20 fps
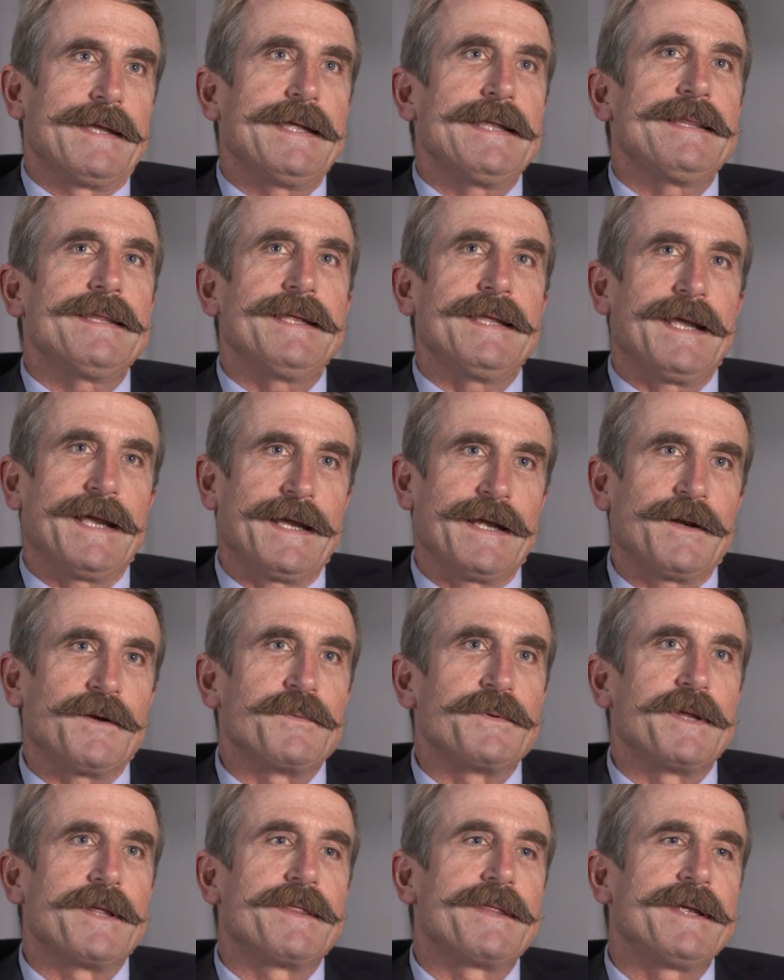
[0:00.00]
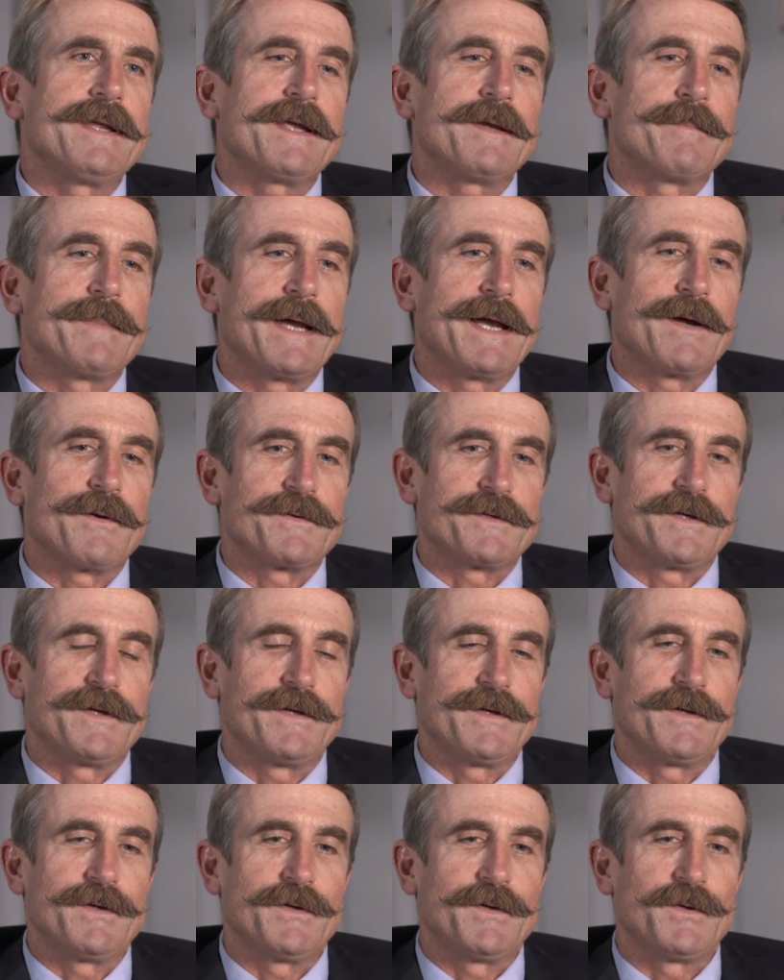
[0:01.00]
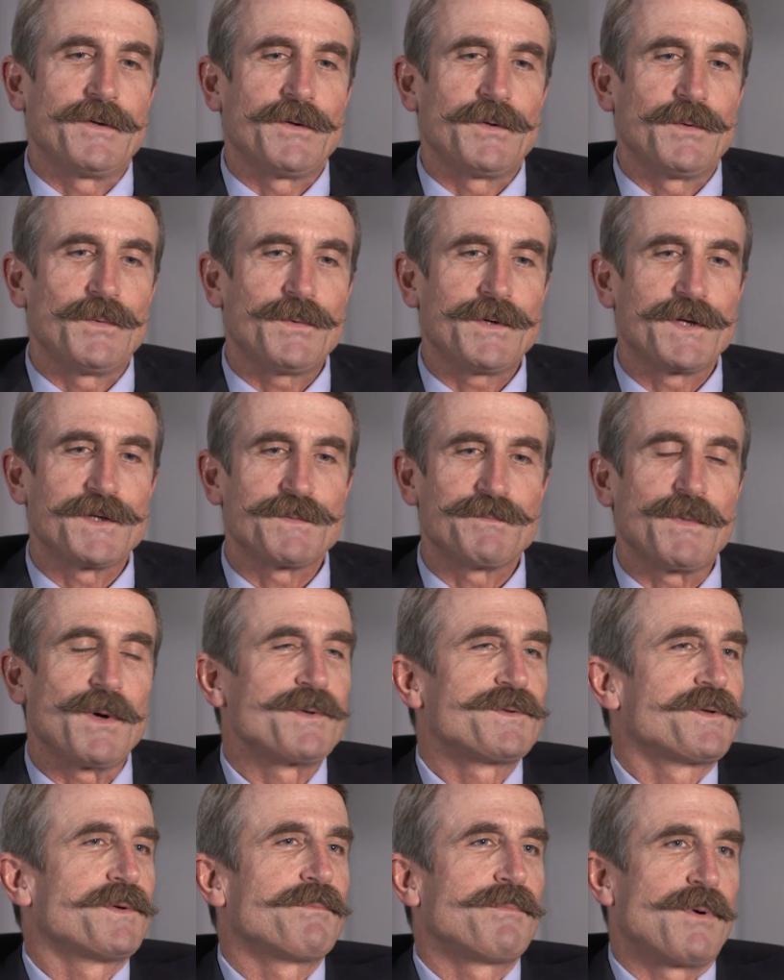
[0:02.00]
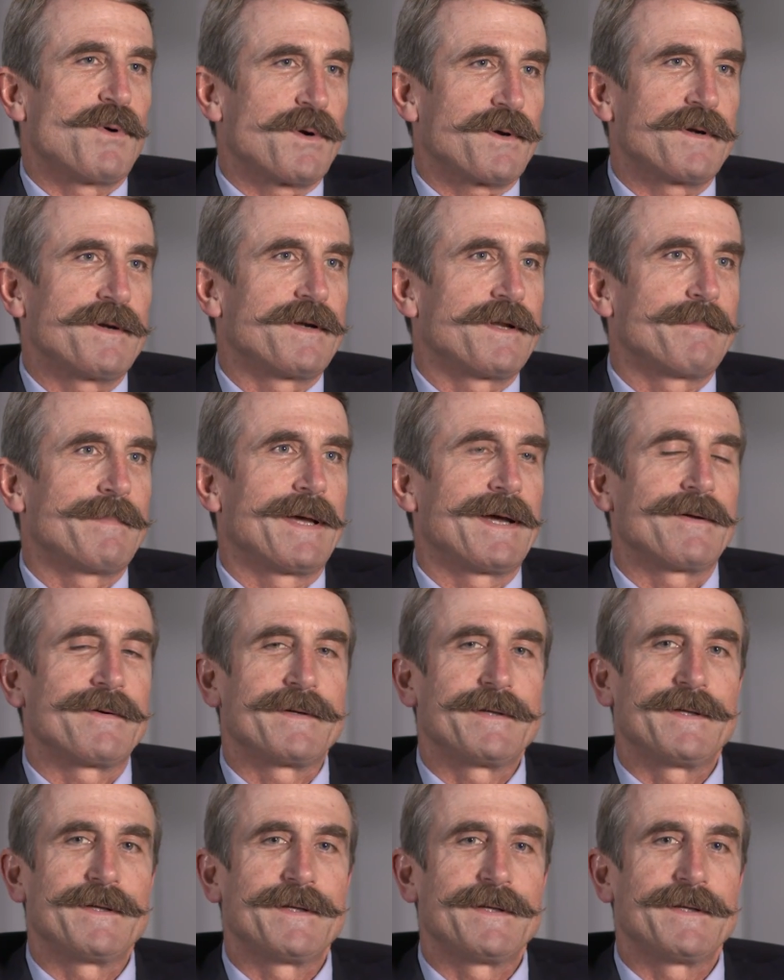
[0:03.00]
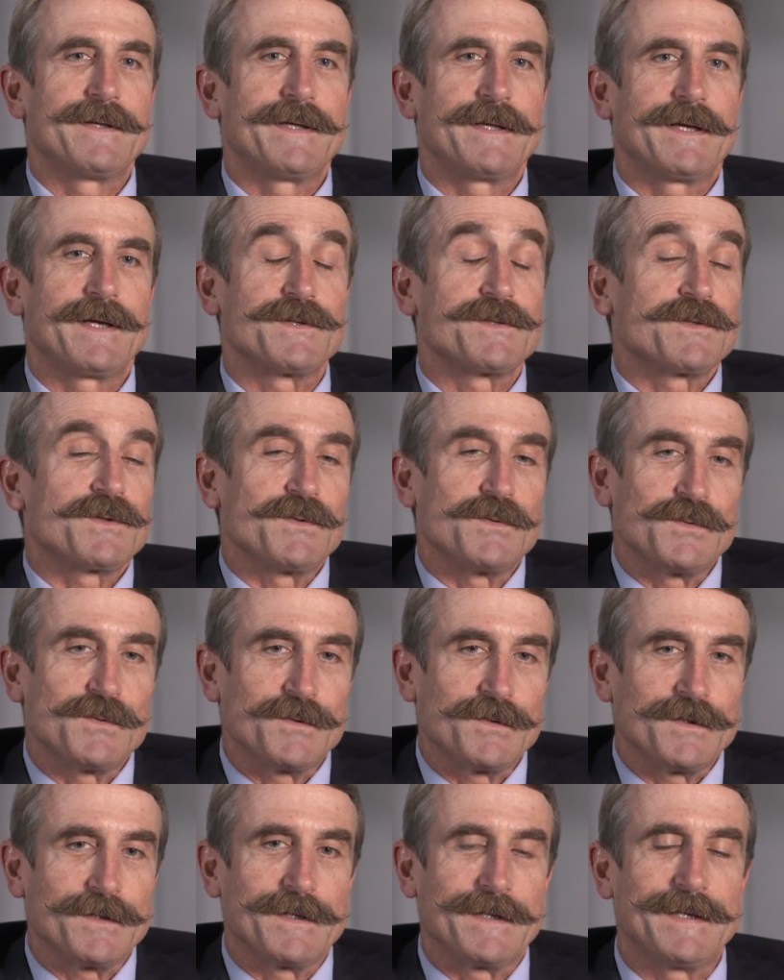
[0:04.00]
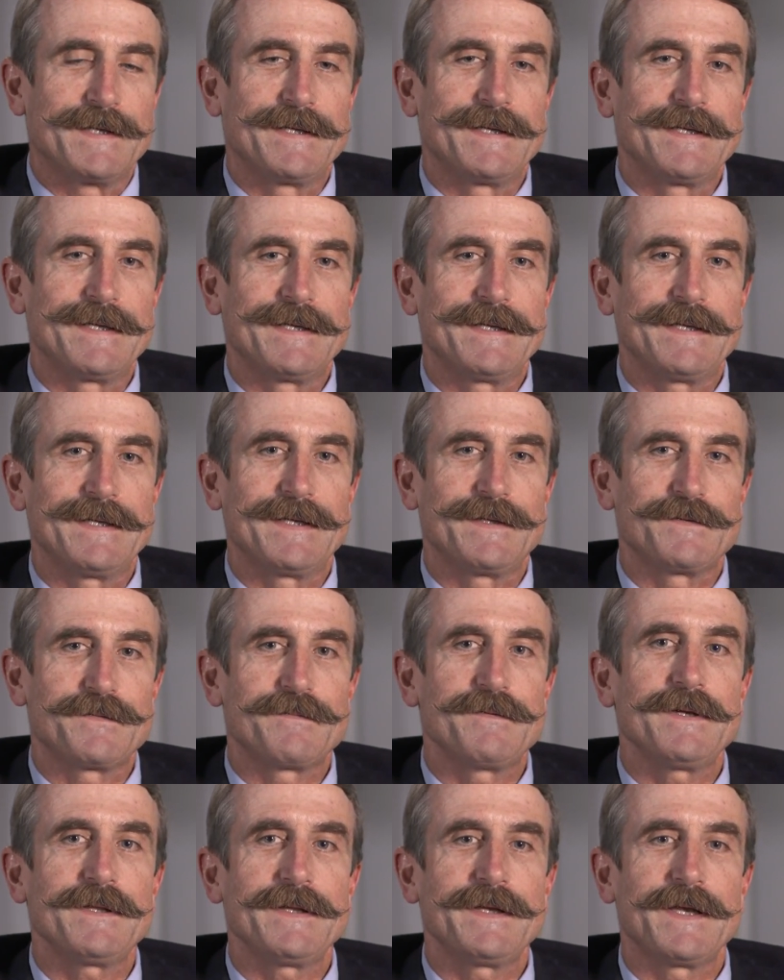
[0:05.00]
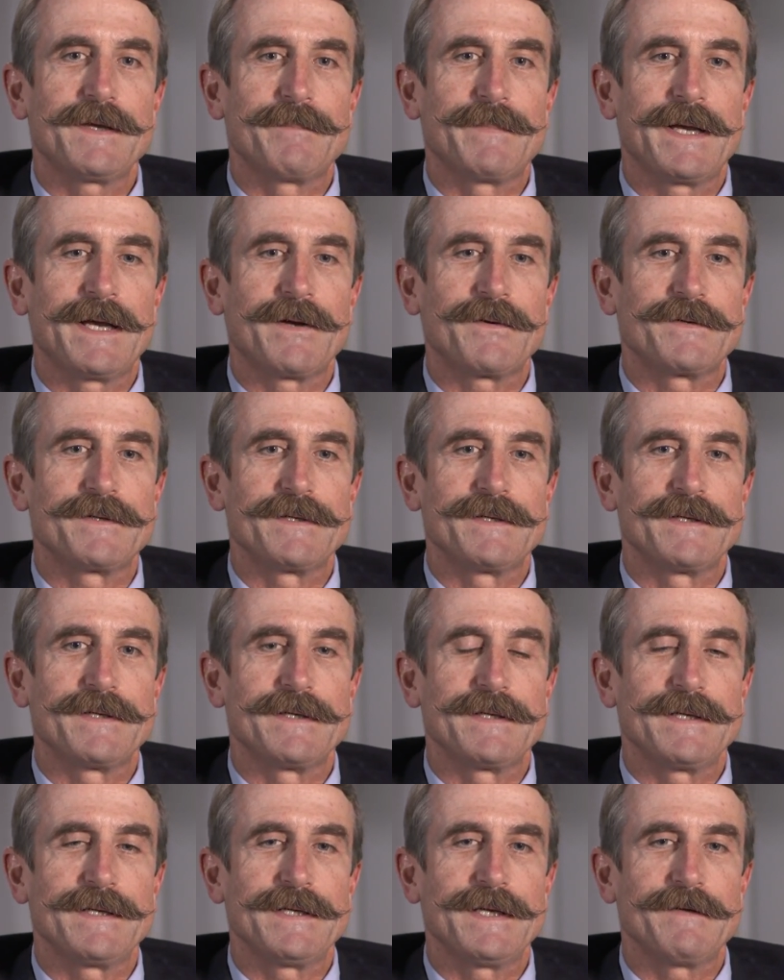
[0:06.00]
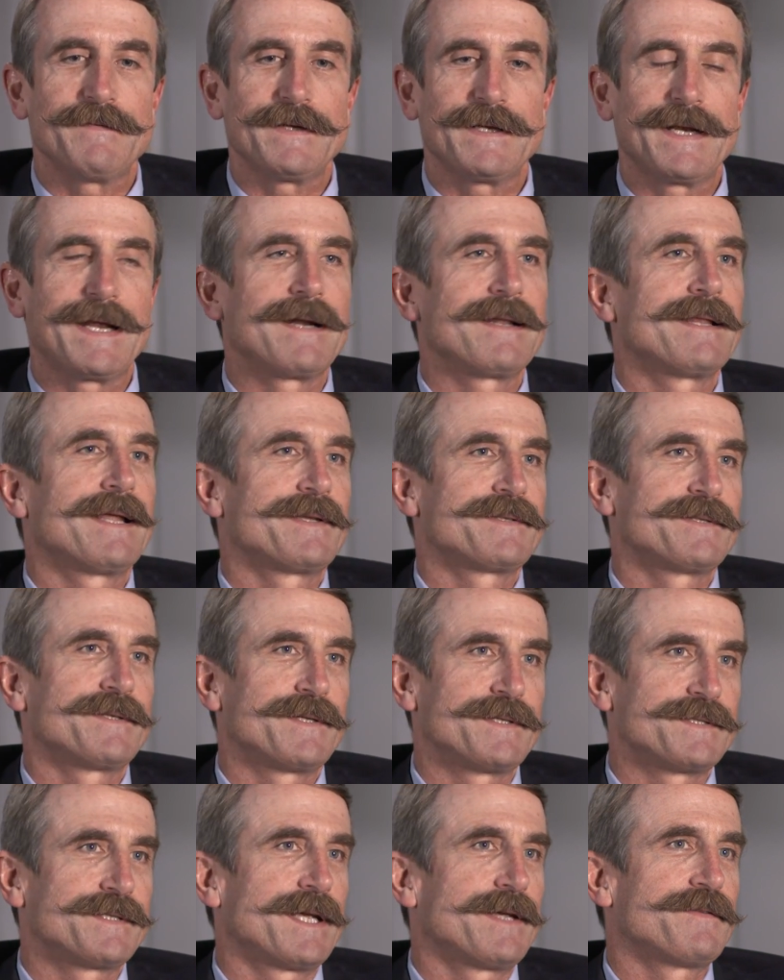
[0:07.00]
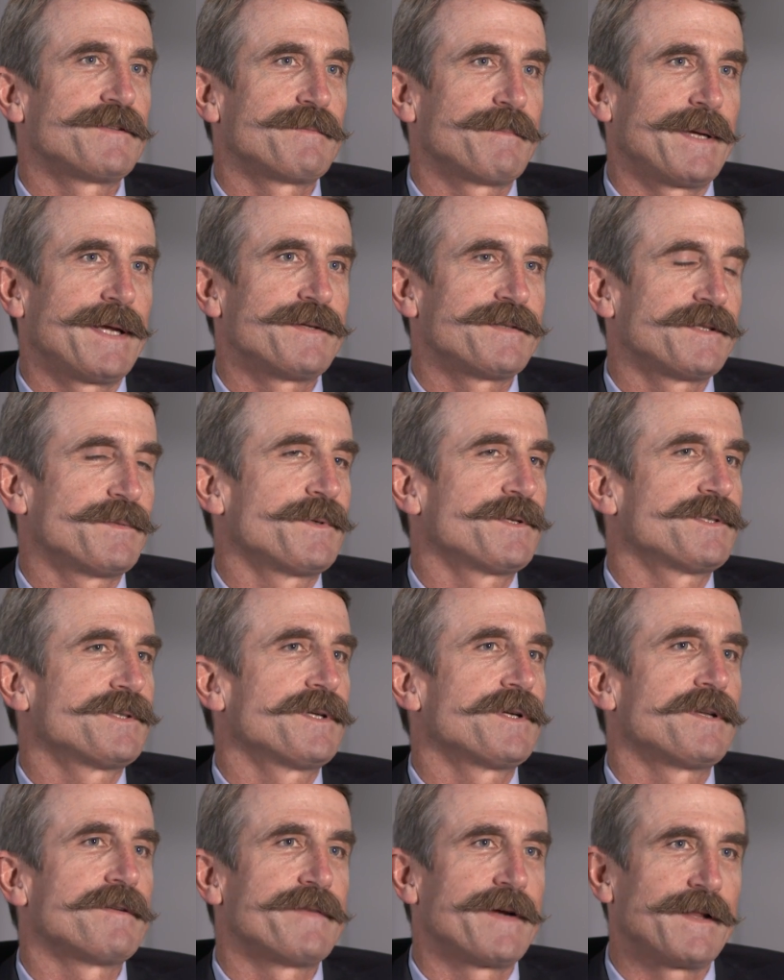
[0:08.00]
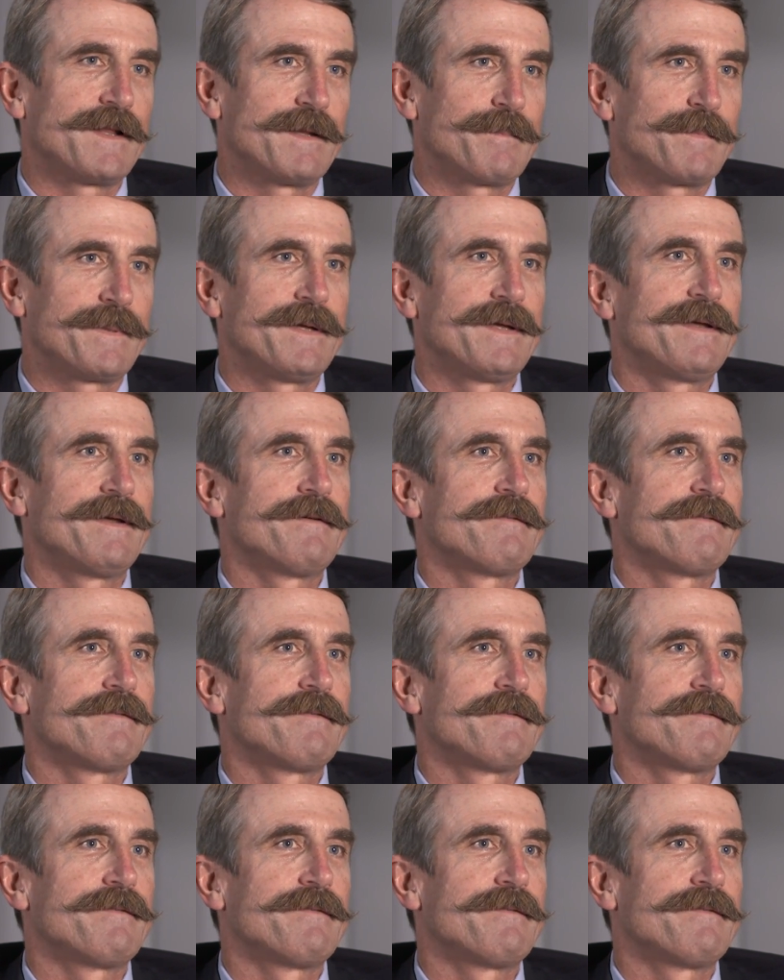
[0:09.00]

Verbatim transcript: In the end, when you think about what is most important about a school it's really about giving an adolescent a safe space in which to develop,